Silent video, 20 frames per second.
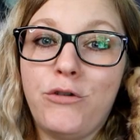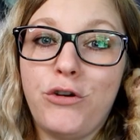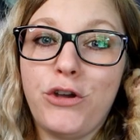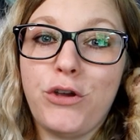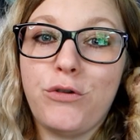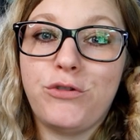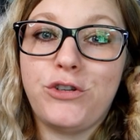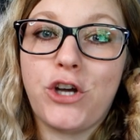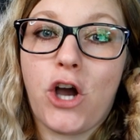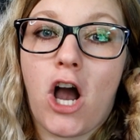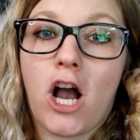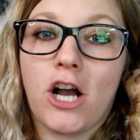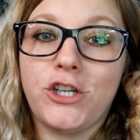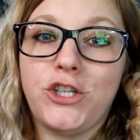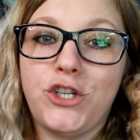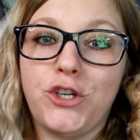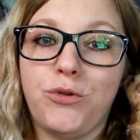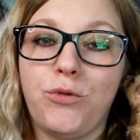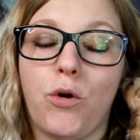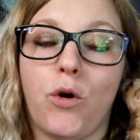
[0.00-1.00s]
on who you talk
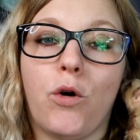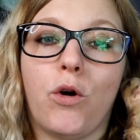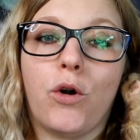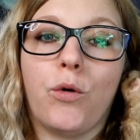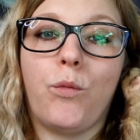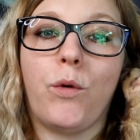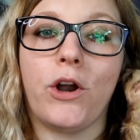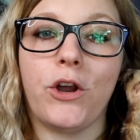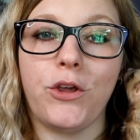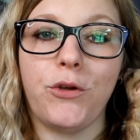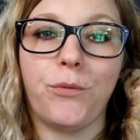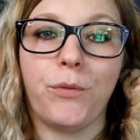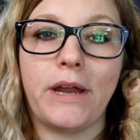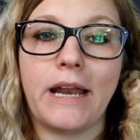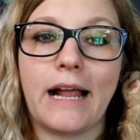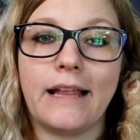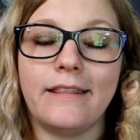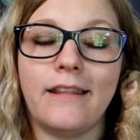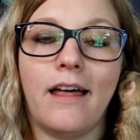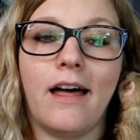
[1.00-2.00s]
to or where you
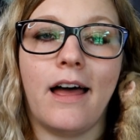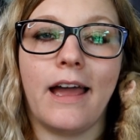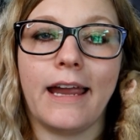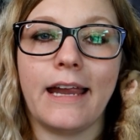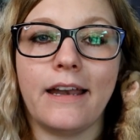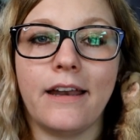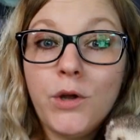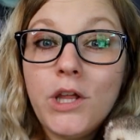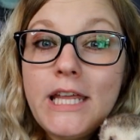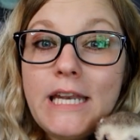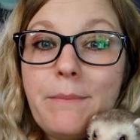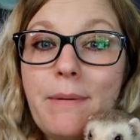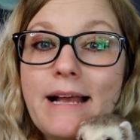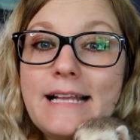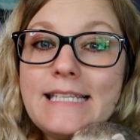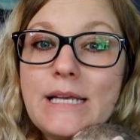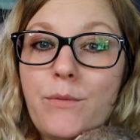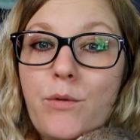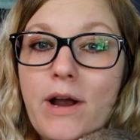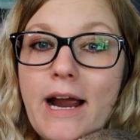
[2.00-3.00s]
read online, really
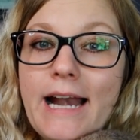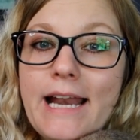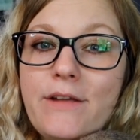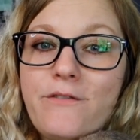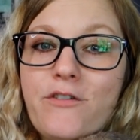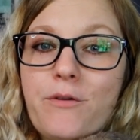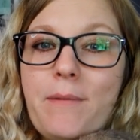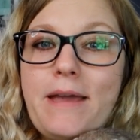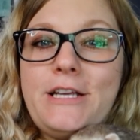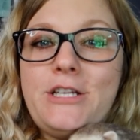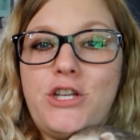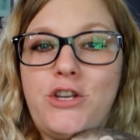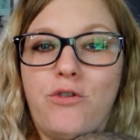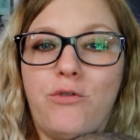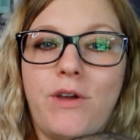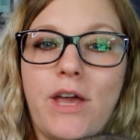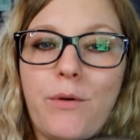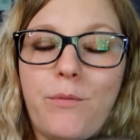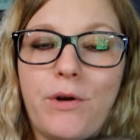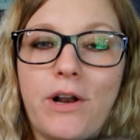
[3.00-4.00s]
depends on what kind of information
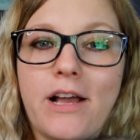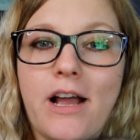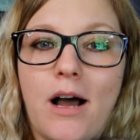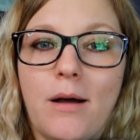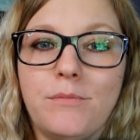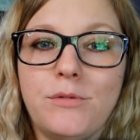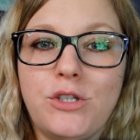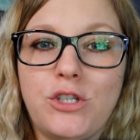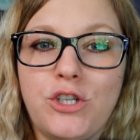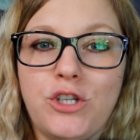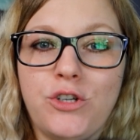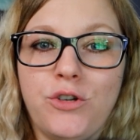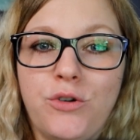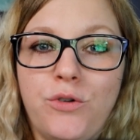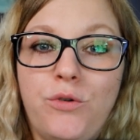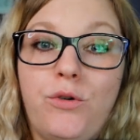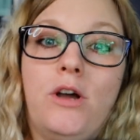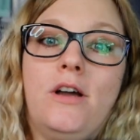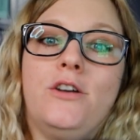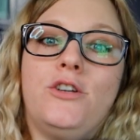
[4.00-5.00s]
you get when it comes
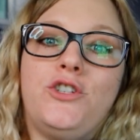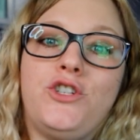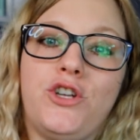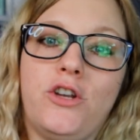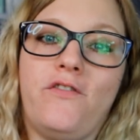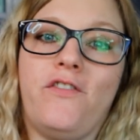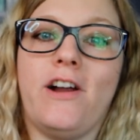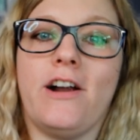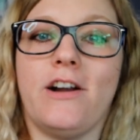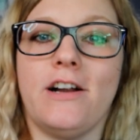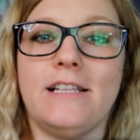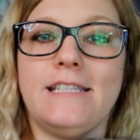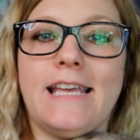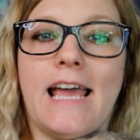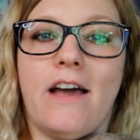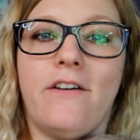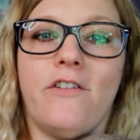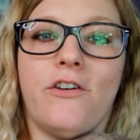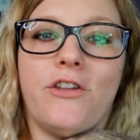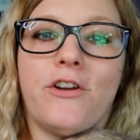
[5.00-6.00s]
to should ferrets
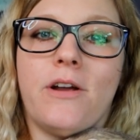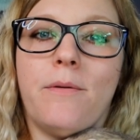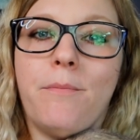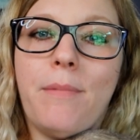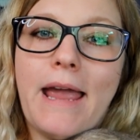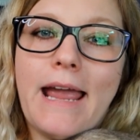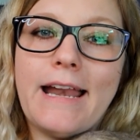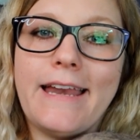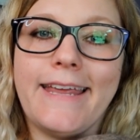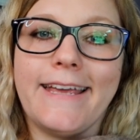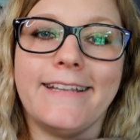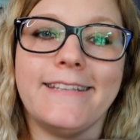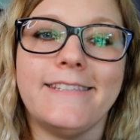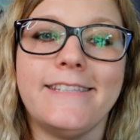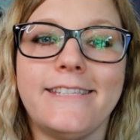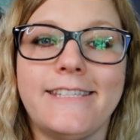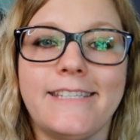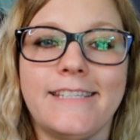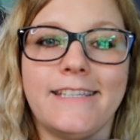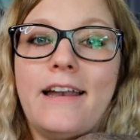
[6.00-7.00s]
have other
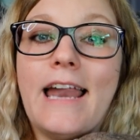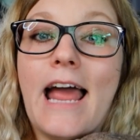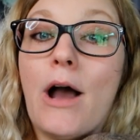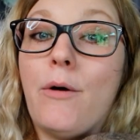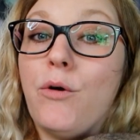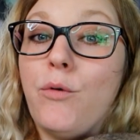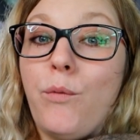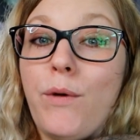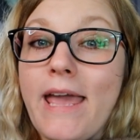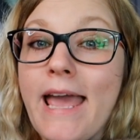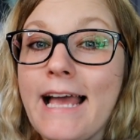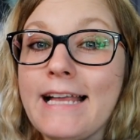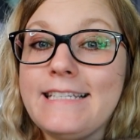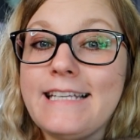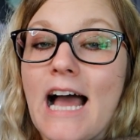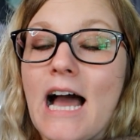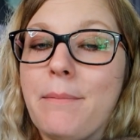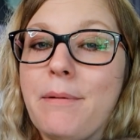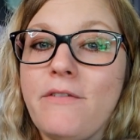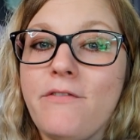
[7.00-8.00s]
companions. Now, when we had
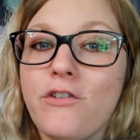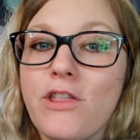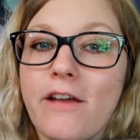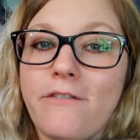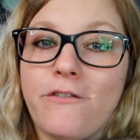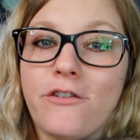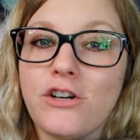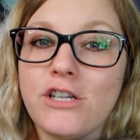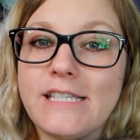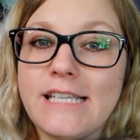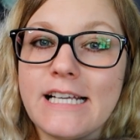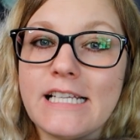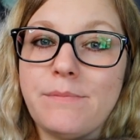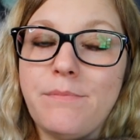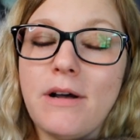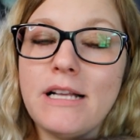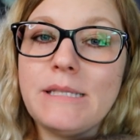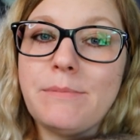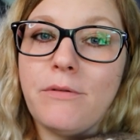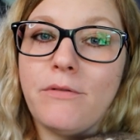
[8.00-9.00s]
Dobby for that first six
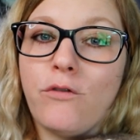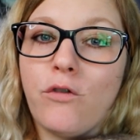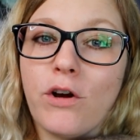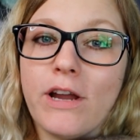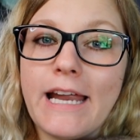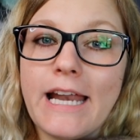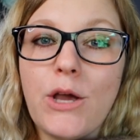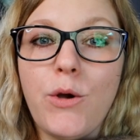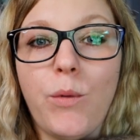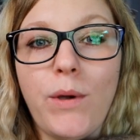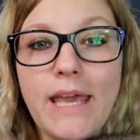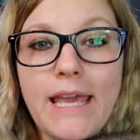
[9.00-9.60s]
months before getting